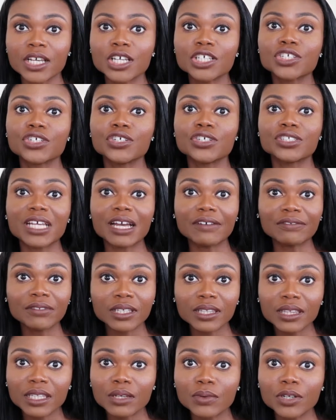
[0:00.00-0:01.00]
So you
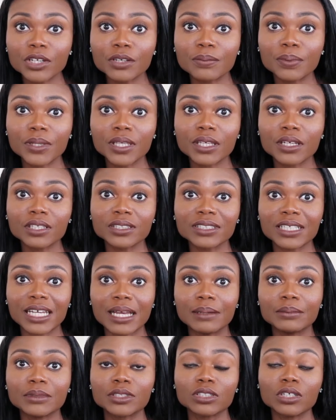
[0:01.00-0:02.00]
definitely want to be on
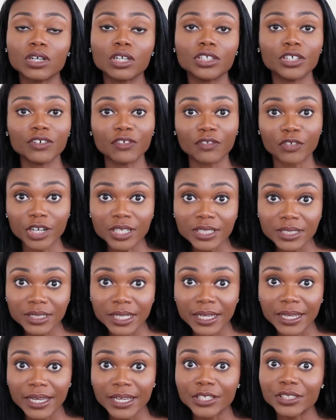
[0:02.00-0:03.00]
time on your first
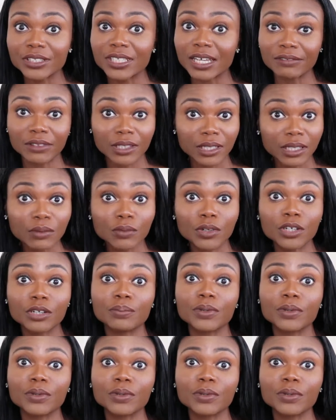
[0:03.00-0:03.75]
day, and you definitely want